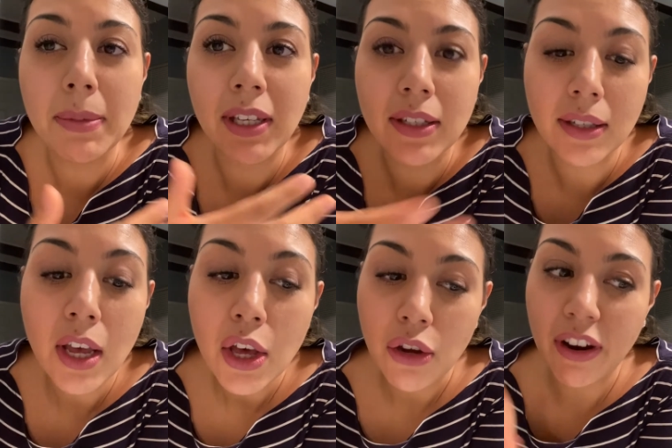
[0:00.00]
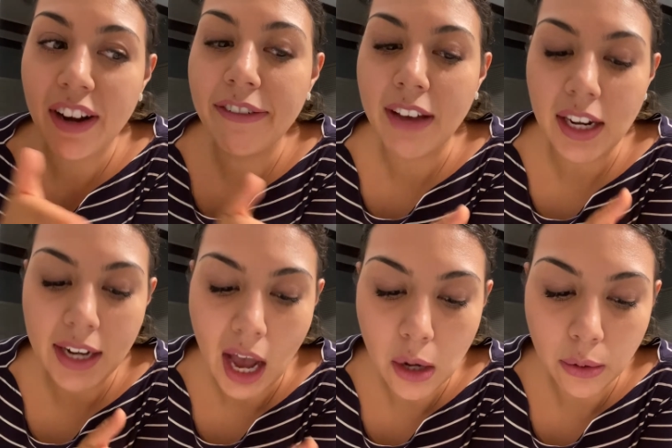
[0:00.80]
because you're gonna find
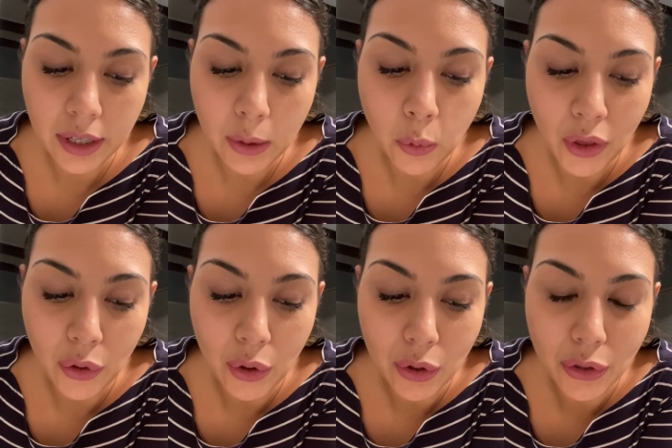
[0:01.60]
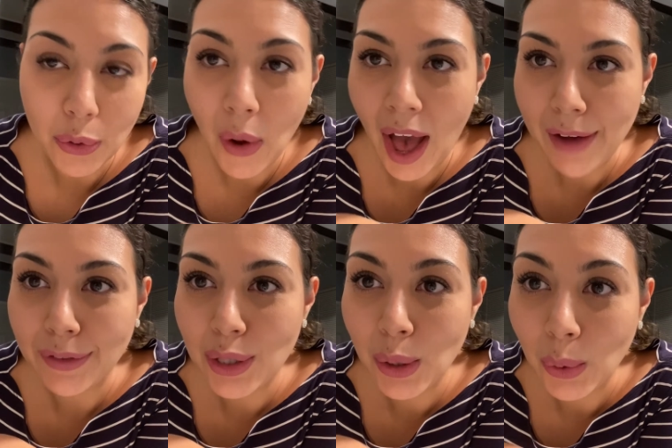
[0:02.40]
out whether you have
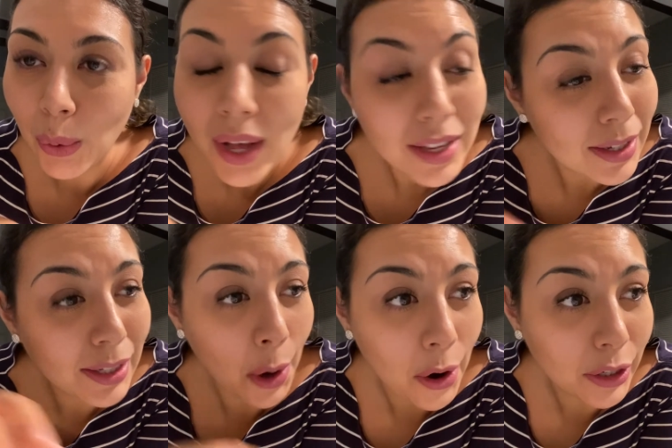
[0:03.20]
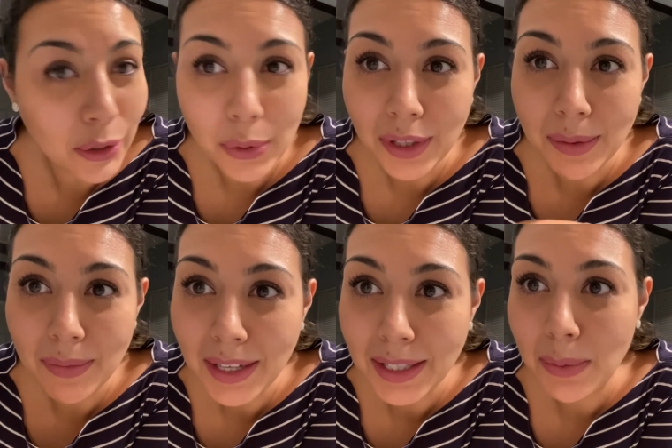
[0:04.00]
to start doing the
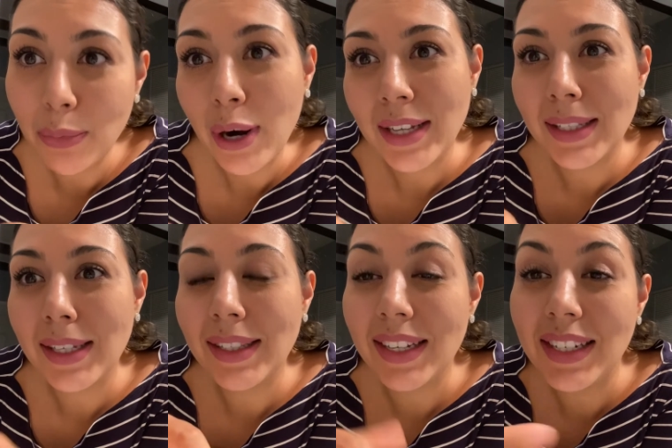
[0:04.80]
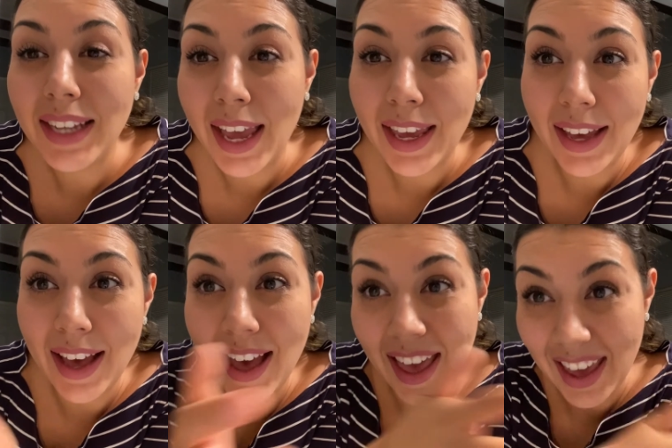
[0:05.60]
mixing process a day
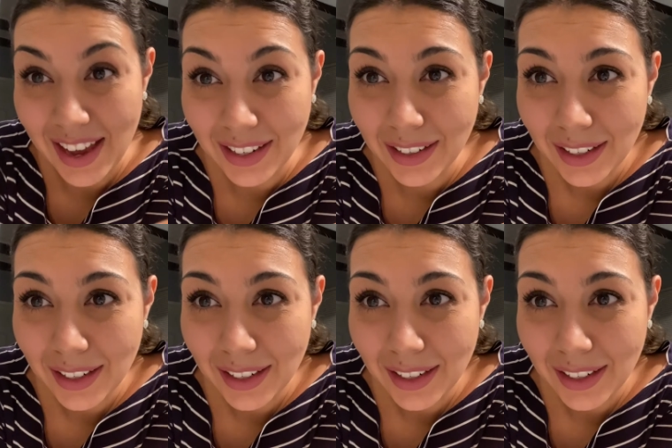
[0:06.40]
ahead,